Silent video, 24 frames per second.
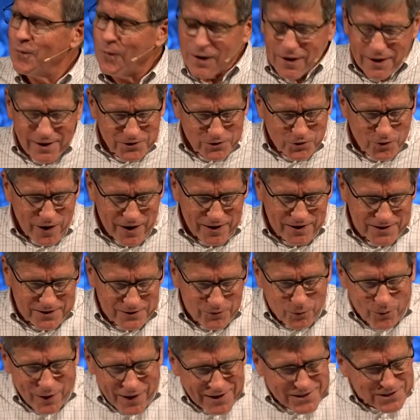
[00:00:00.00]
why not try?
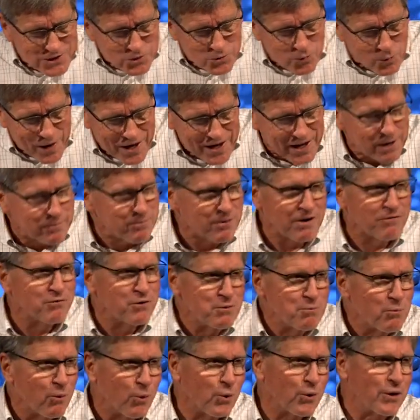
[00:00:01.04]
Why not just wake up
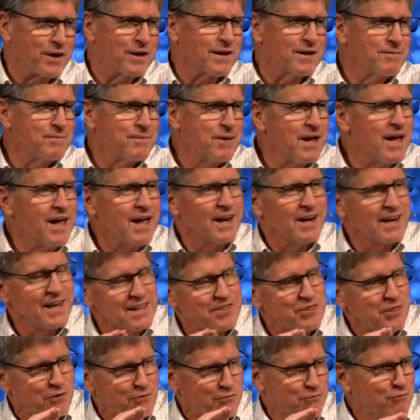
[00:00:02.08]
every morning and
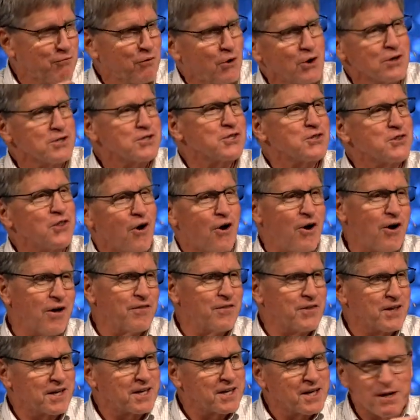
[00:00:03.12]
let the first
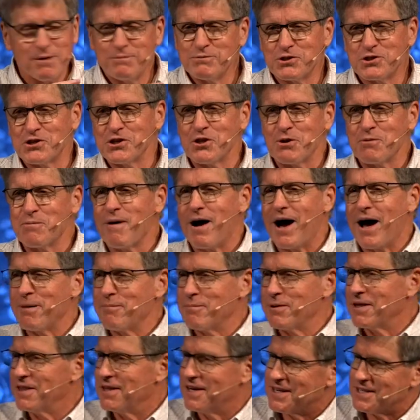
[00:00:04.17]
thought that comes to your
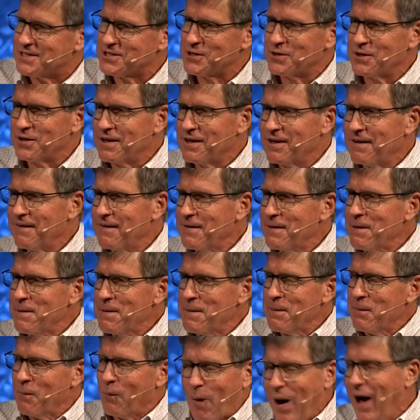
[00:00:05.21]
mind be this
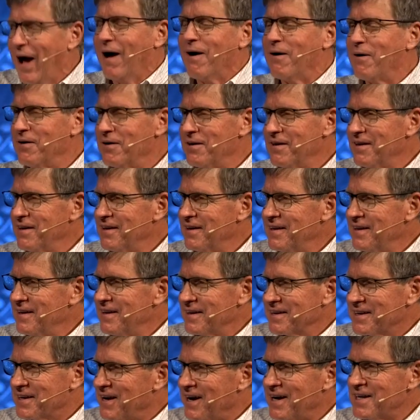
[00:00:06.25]
Wow,
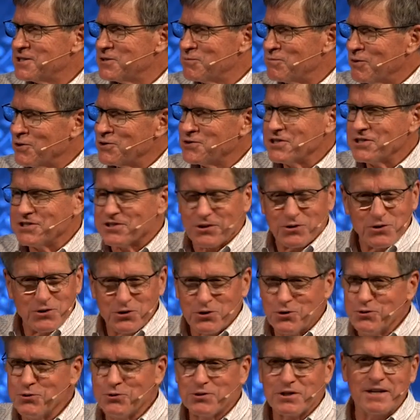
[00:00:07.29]
God's mercies are
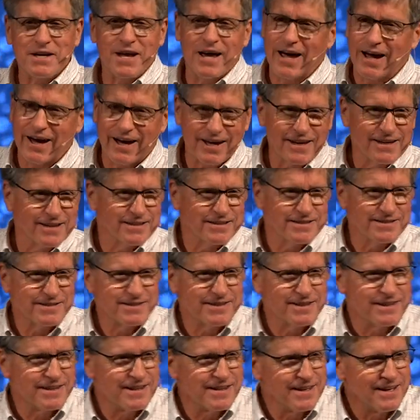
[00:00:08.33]
new today.
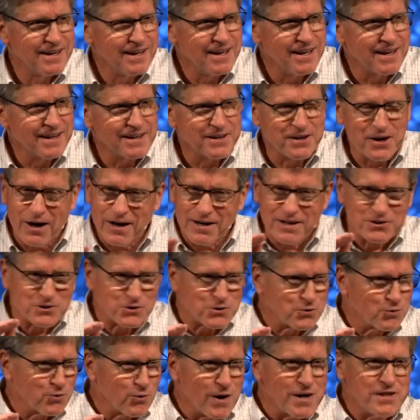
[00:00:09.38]
God
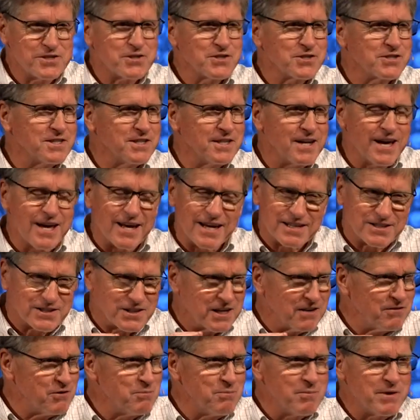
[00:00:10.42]
is gracious today. He's
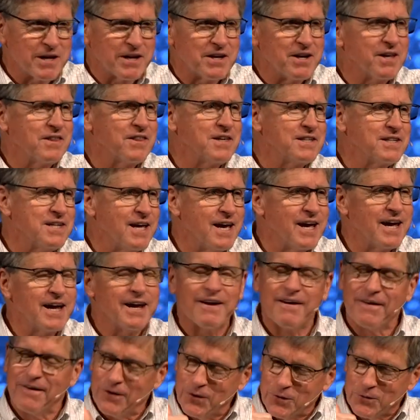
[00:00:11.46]
given me another
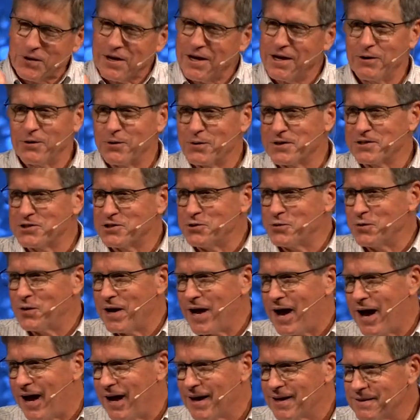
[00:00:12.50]
day. Okay, Lord, it's you
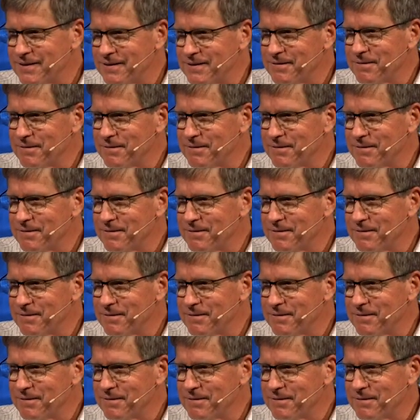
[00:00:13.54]
and I.